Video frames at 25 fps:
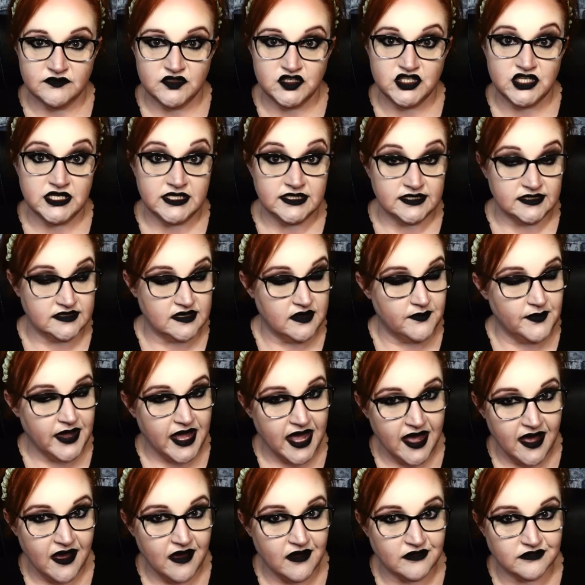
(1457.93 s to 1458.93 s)
she
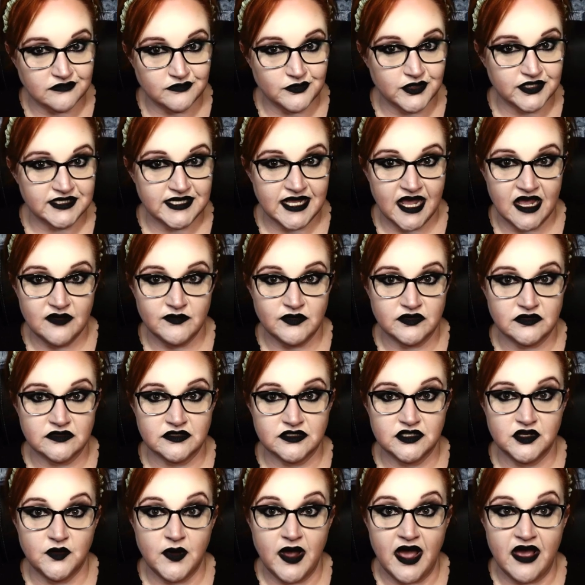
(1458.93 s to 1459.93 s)
somehow was able
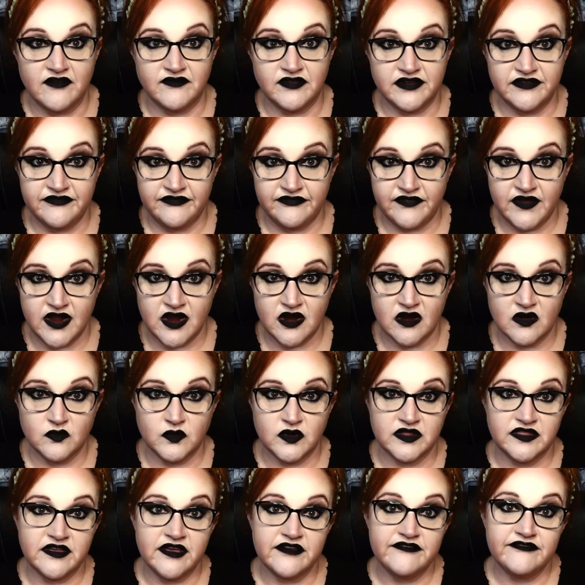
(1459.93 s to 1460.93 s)
to have an affair
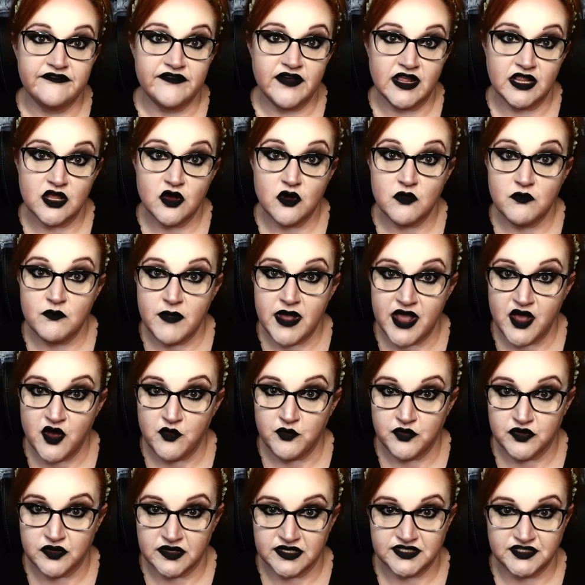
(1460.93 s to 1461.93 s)
with a fellow male
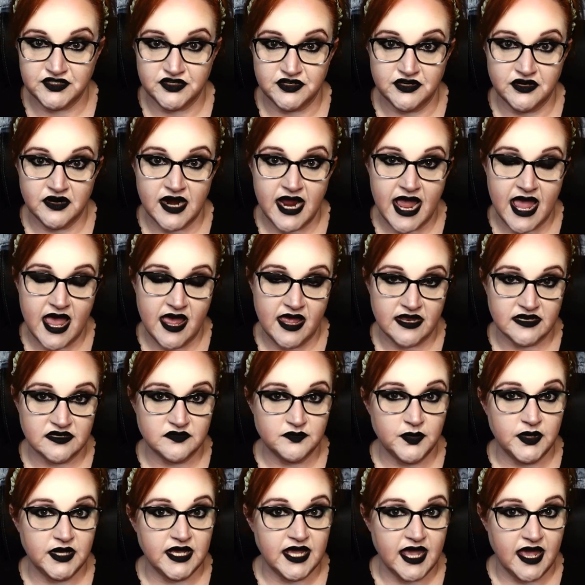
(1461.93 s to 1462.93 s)
prisoner
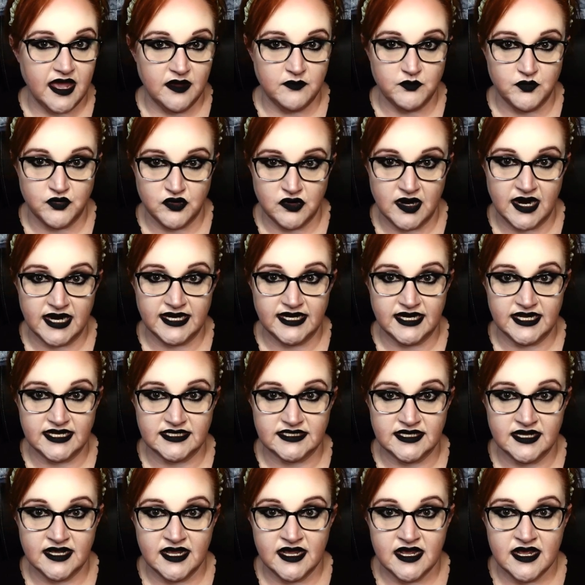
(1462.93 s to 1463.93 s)
and became
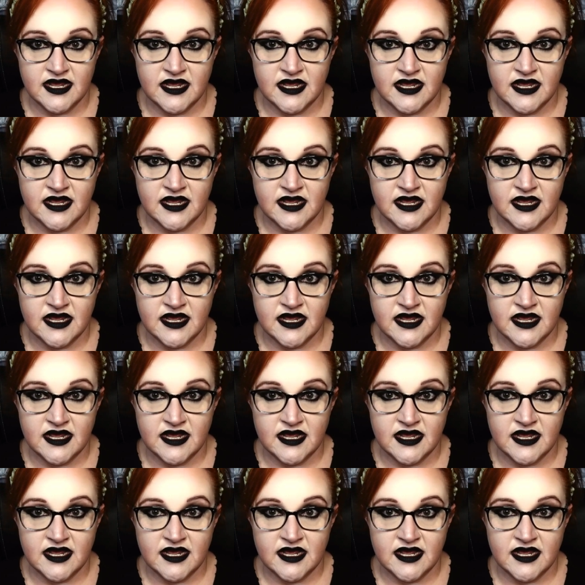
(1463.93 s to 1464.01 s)
pregnant.